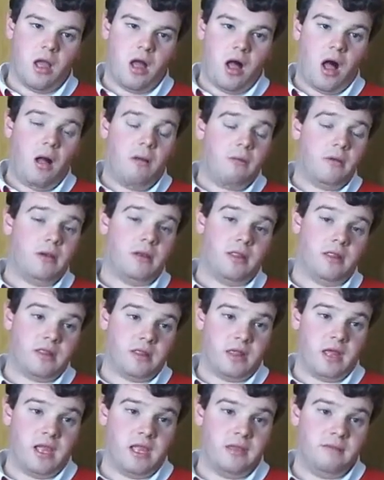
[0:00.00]
I'm going to
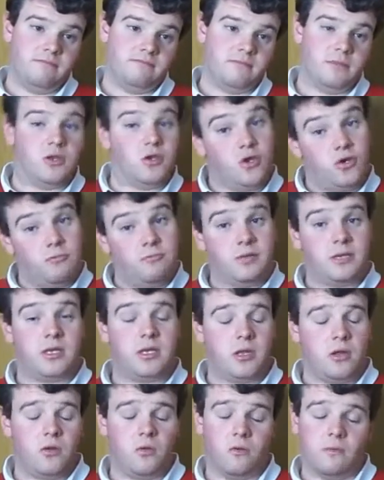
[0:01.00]
say number
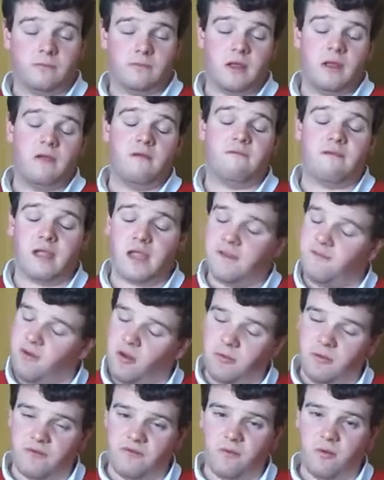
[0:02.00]
2. Thank you very
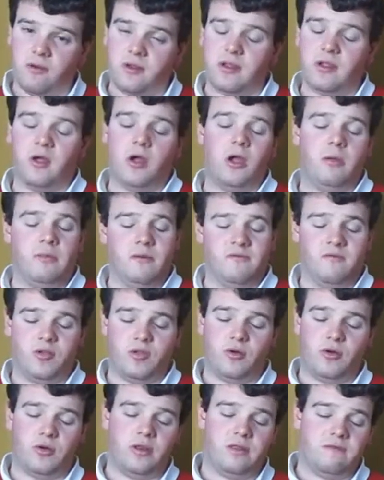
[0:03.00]
much for watching. I hope you've
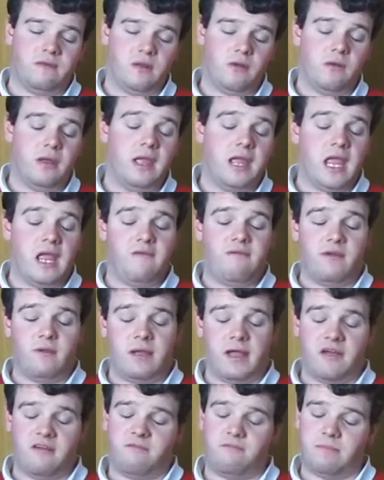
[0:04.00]
enjoyed this video. If you
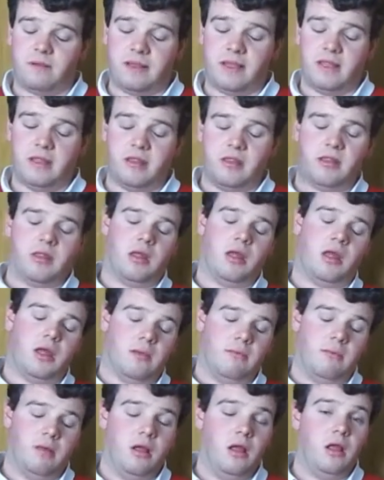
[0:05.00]
have, please
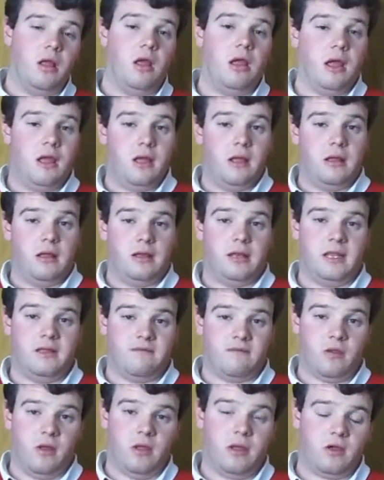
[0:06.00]
leave a
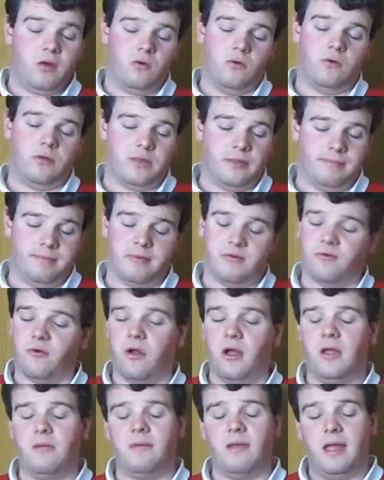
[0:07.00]
like or
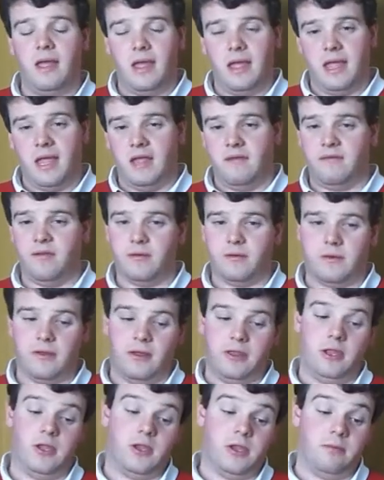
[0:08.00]
subscribe. If you would
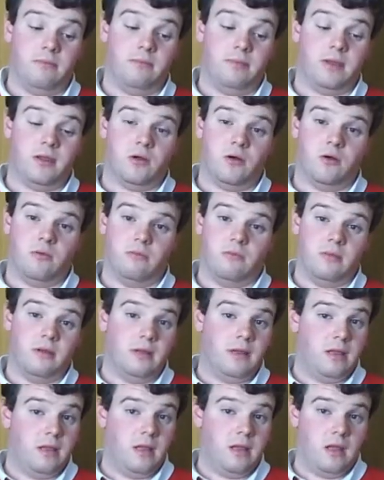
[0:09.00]
like, you can become
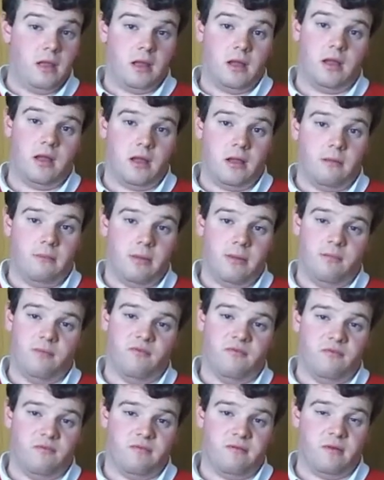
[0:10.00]

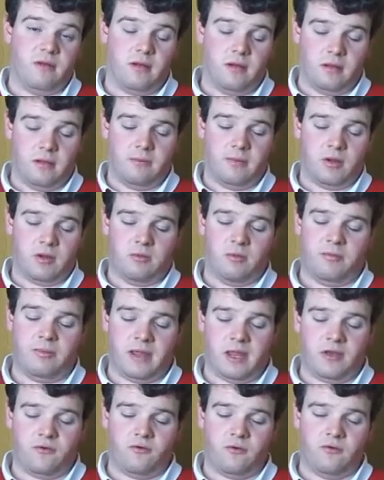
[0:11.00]
become a
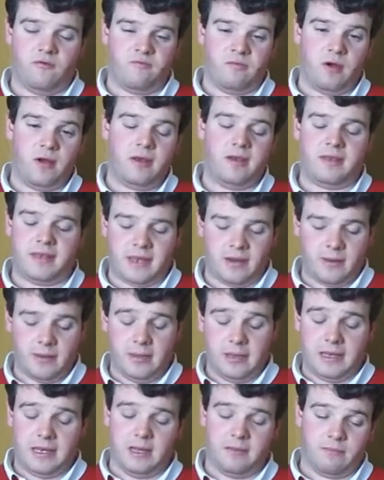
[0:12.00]
patron of mine down in the
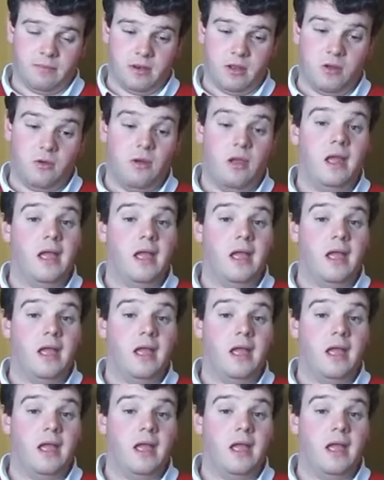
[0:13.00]
link below.